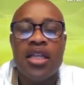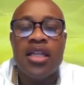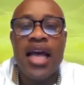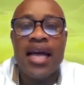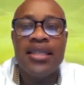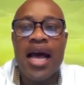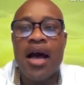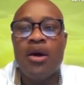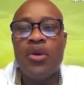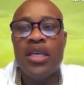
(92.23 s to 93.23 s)
That's
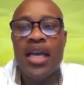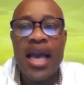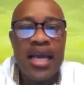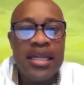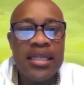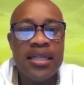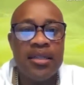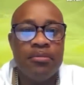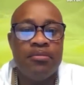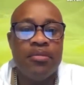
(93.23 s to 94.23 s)
how we
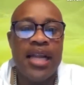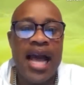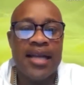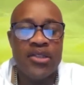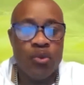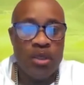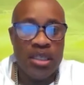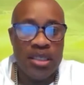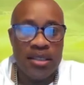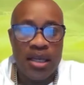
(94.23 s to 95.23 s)
ended the last
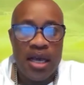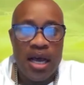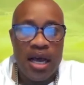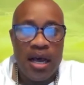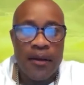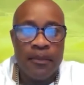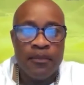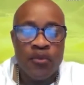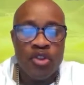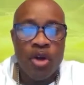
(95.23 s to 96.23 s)
week's
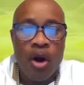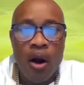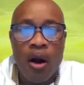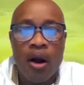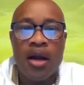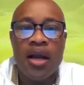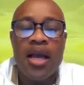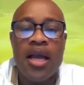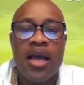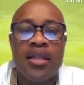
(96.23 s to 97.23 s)
talk.
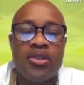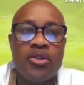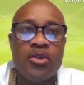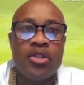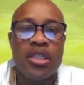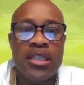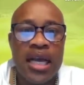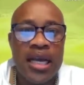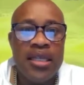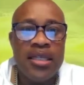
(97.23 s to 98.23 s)
And so
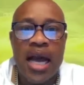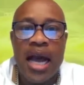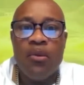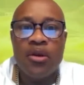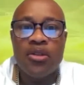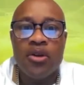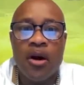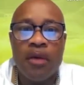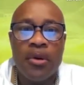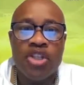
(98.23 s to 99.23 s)
tonight, I want to
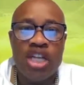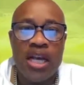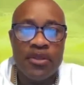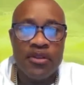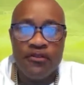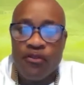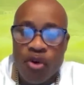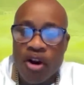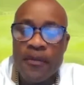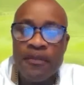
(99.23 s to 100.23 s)
talk about chapter
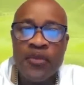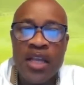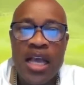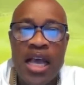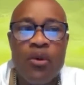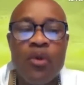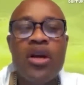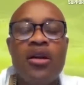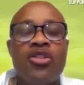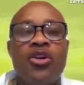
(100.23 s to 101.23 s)
4. And what
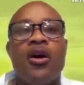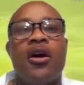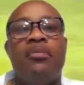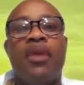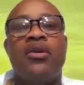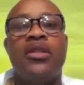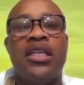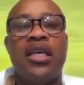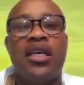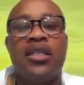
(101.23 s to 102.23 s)
we're going to talk about
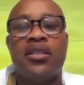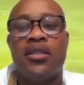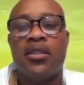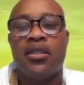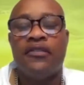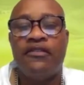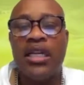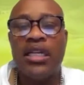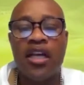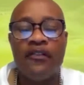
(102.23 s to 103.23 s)
is the
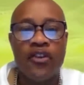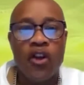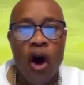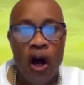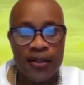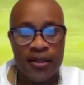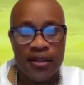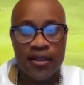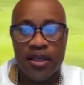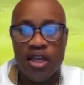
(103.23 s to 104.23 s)
feeling of
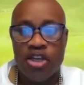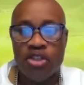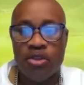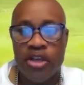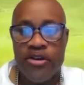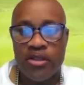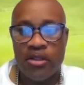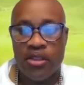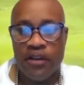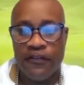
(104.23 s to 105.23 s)
lost. So there is
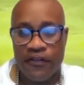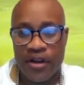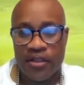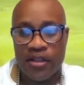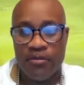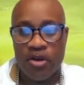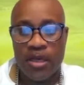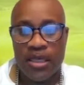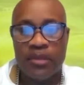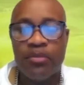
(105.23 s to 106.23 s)
a difference. I'm
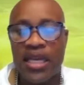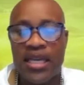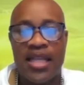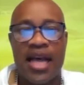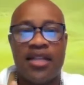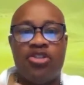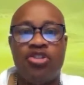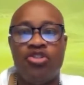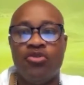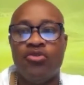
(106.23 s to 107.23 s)
going to explain that
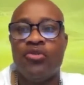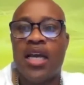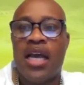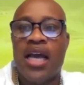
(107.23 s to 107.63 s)
to you.